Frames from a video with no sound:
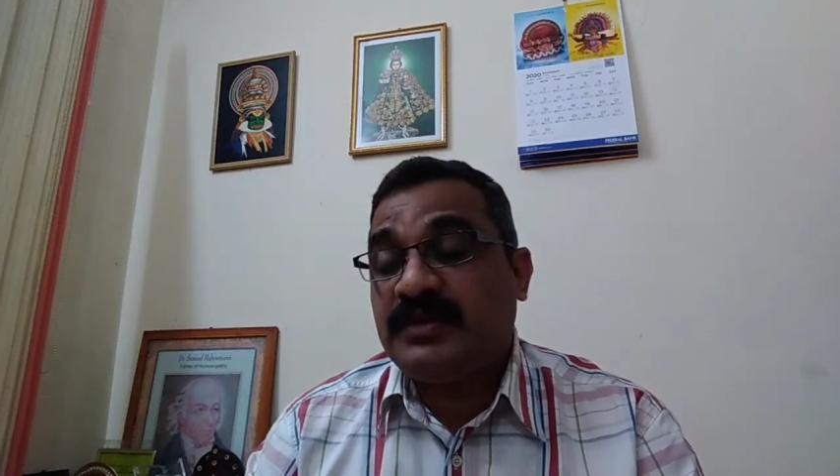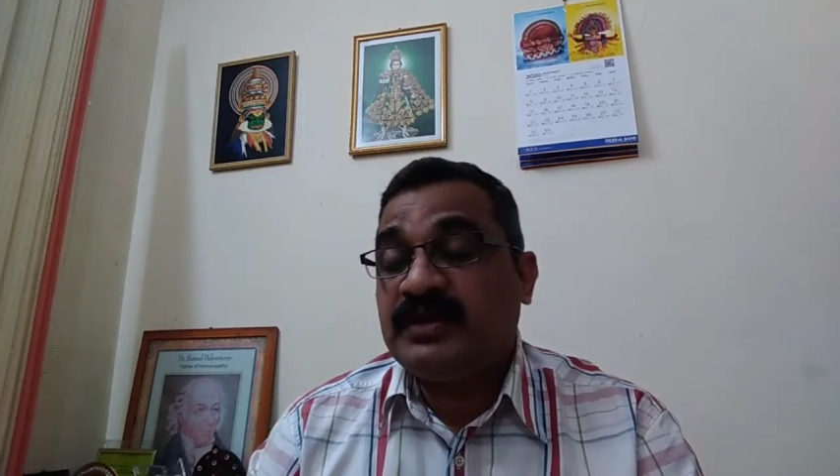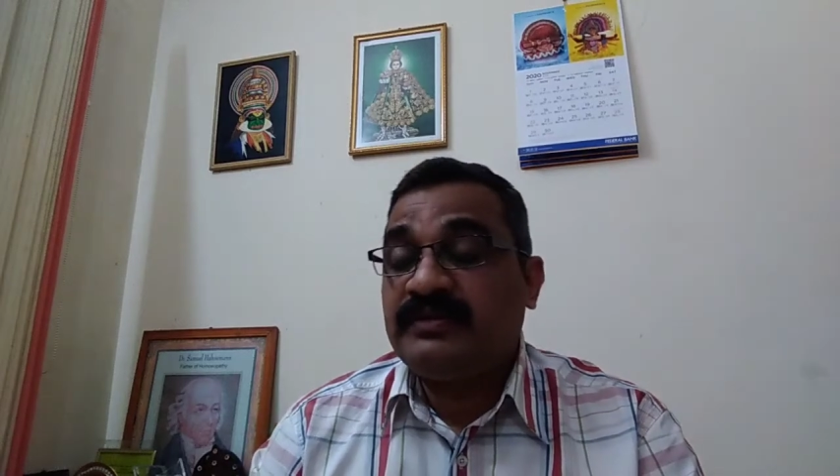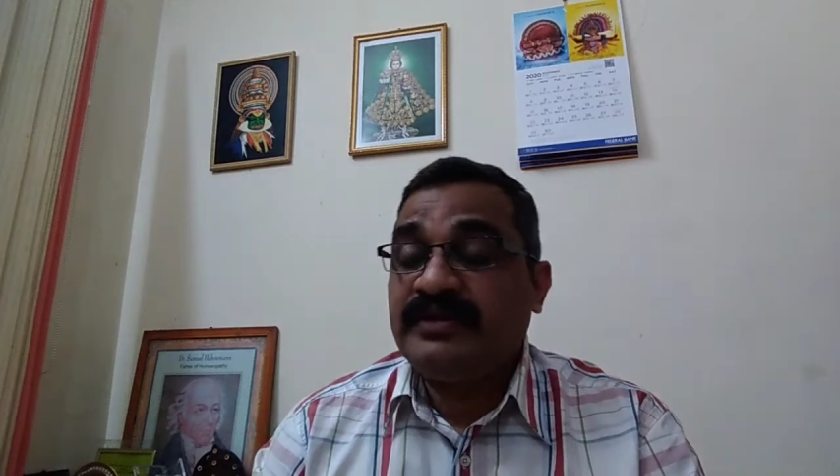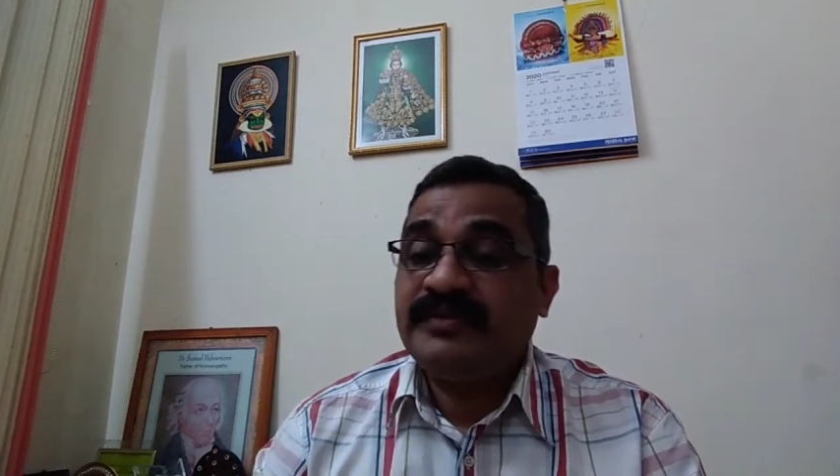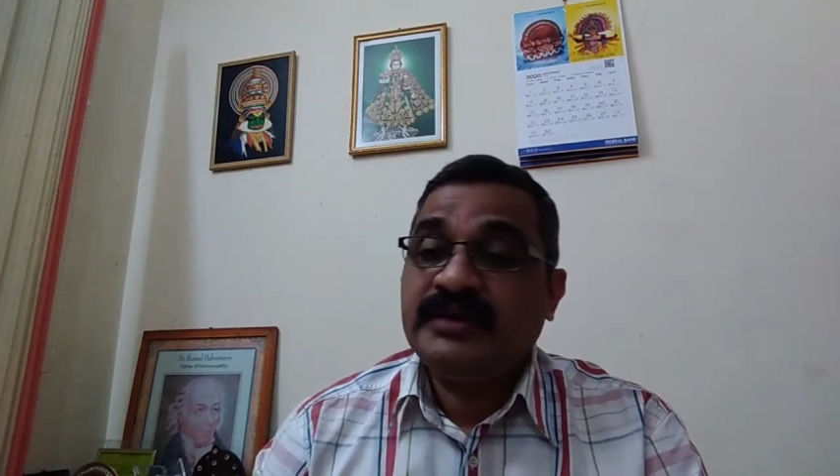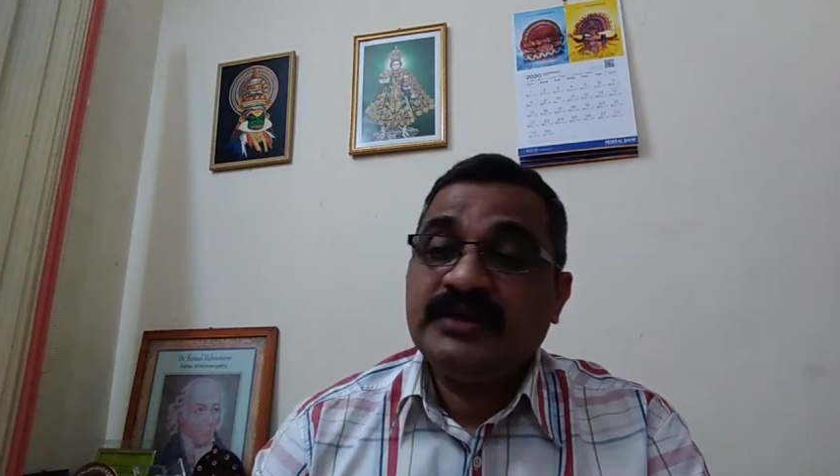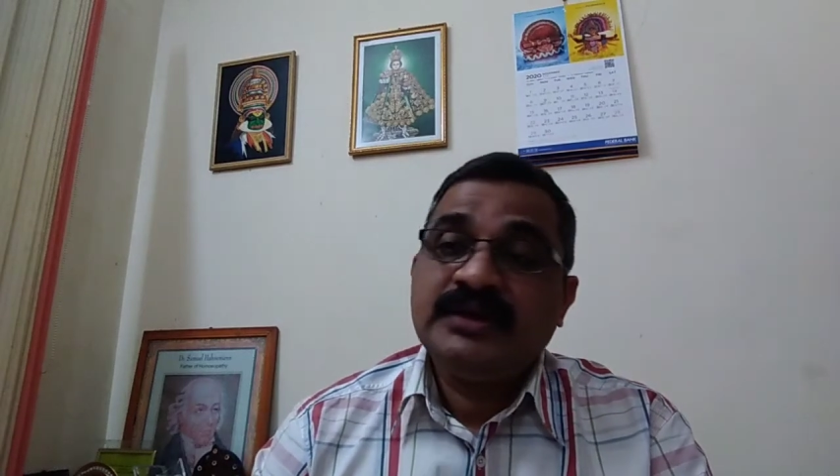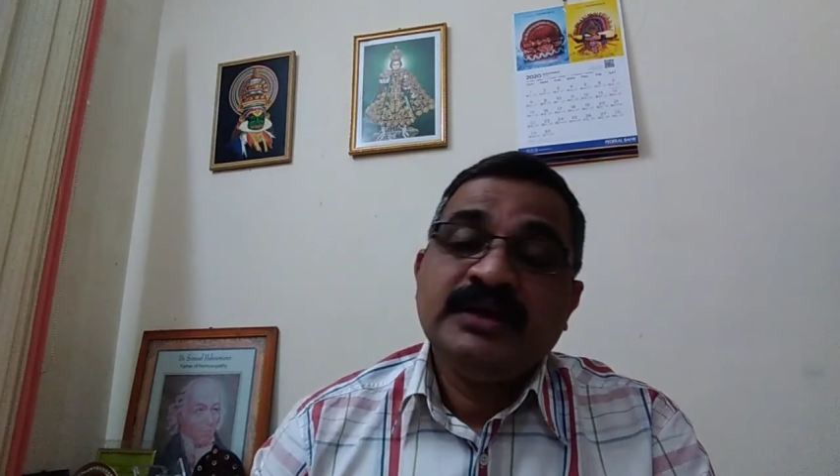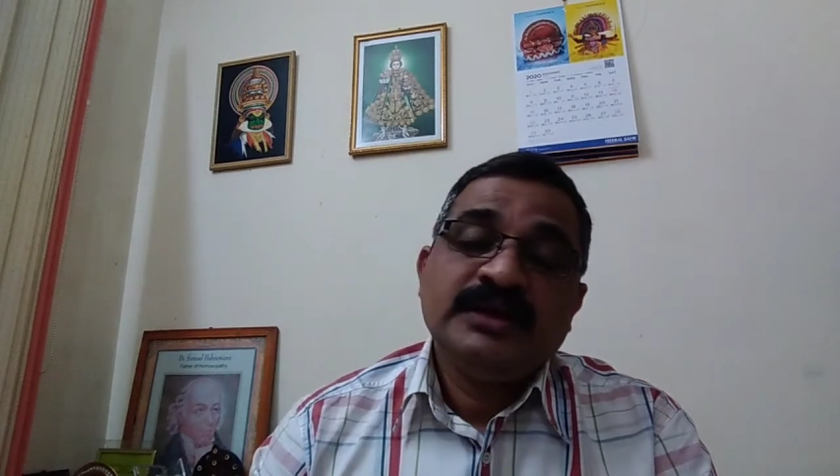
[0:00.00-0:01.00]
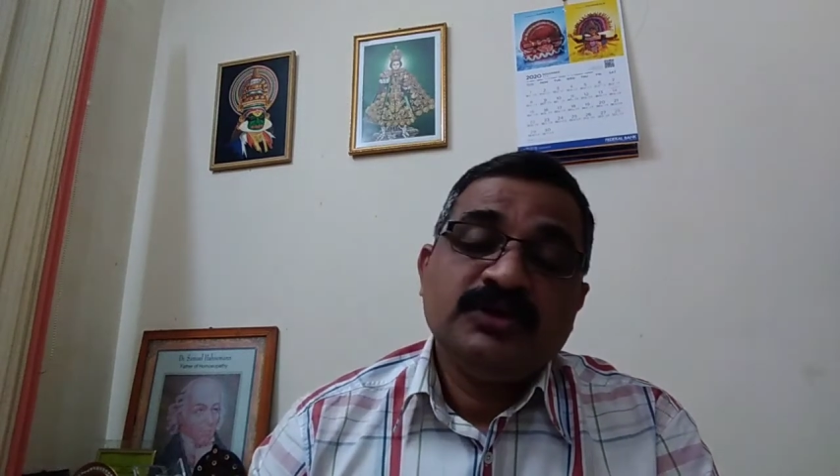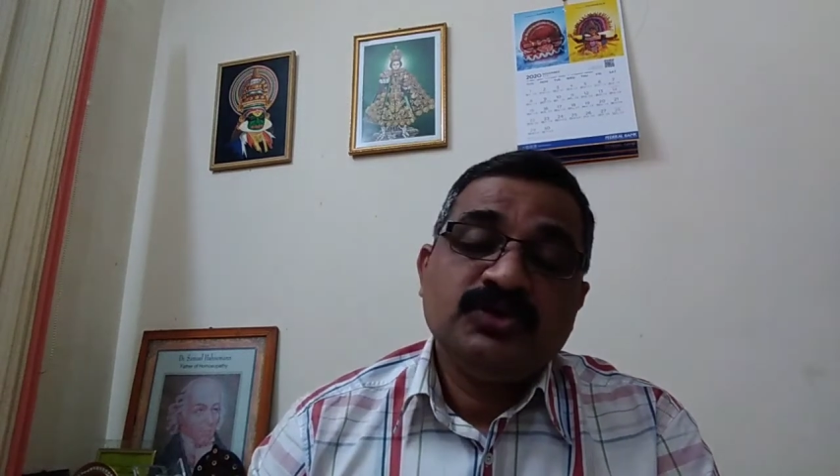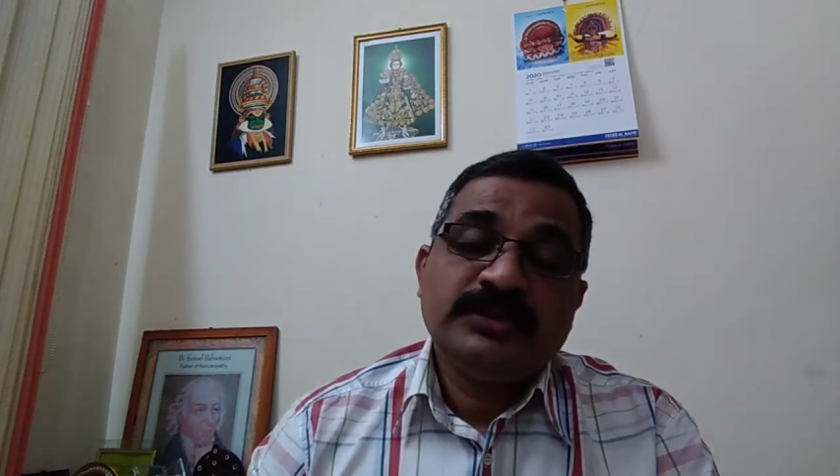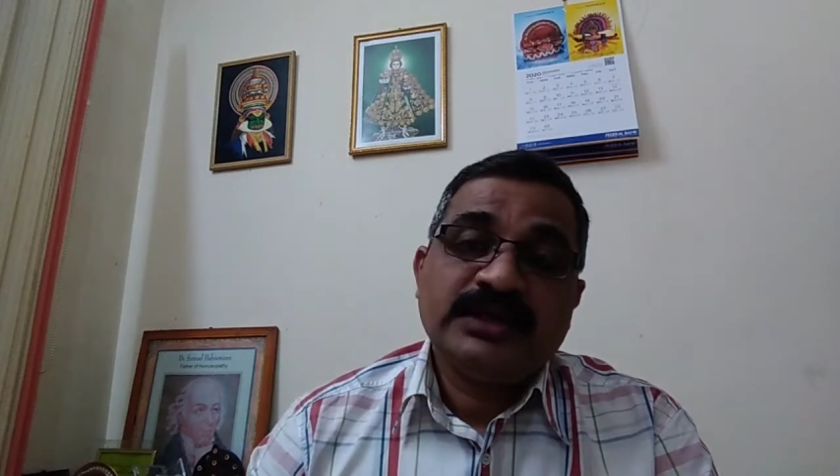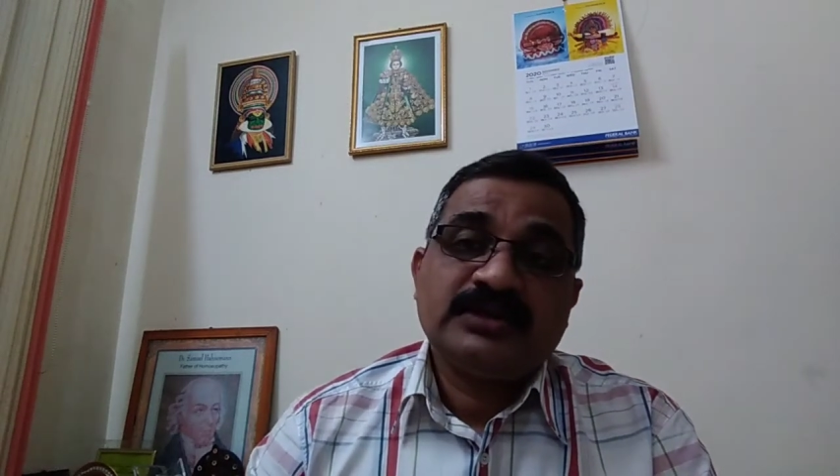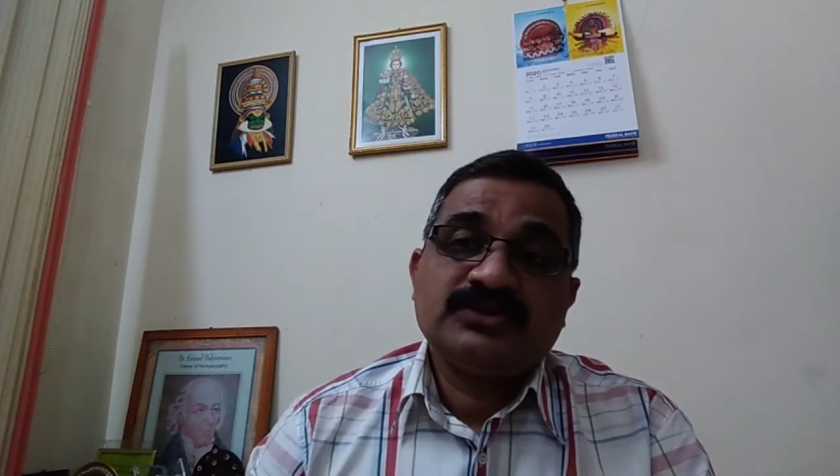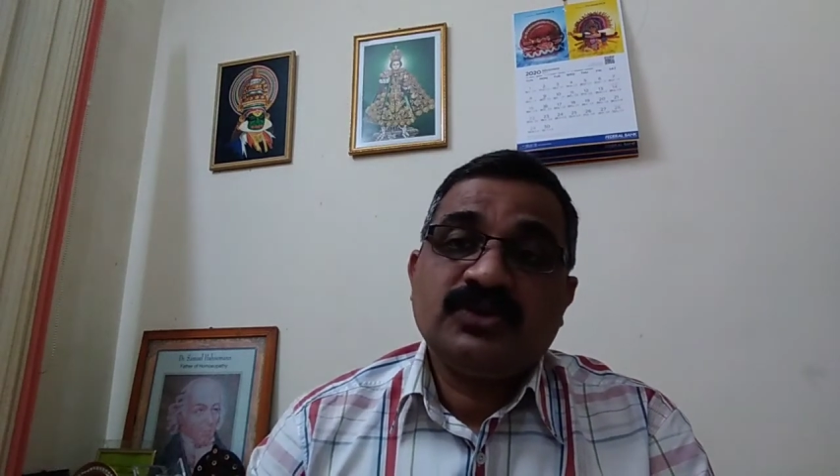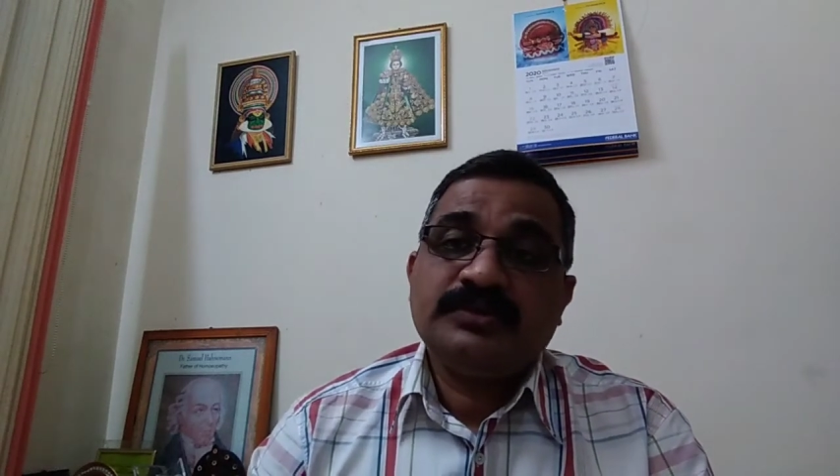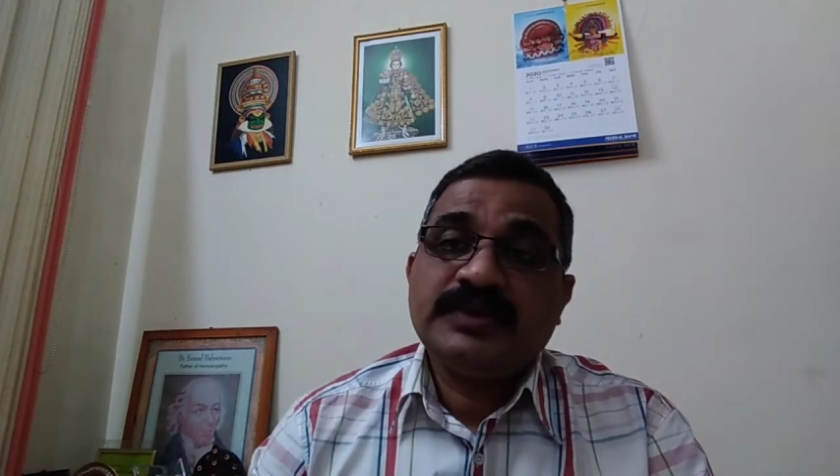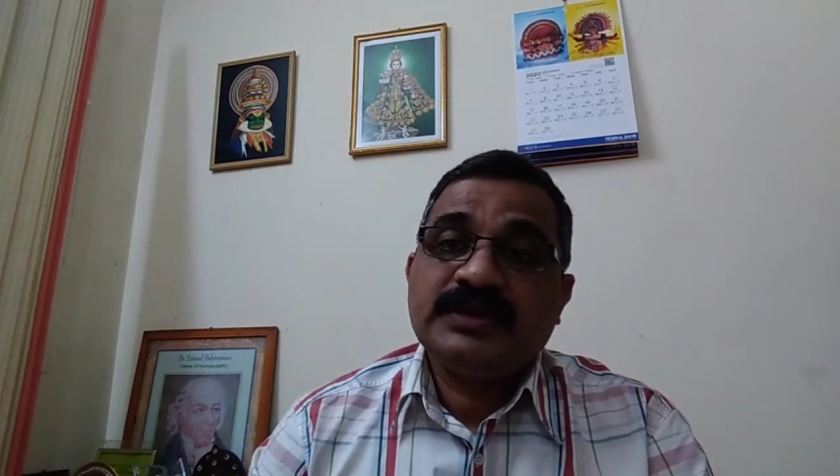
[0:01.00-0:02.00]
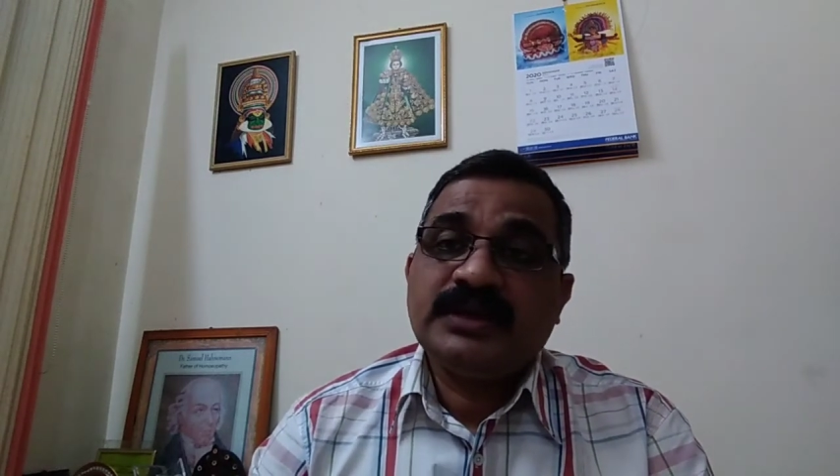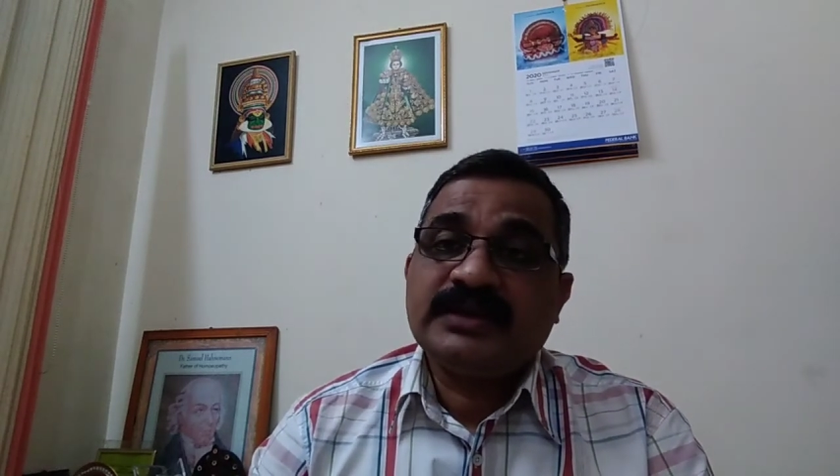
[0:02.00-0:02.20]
But when we do microscopic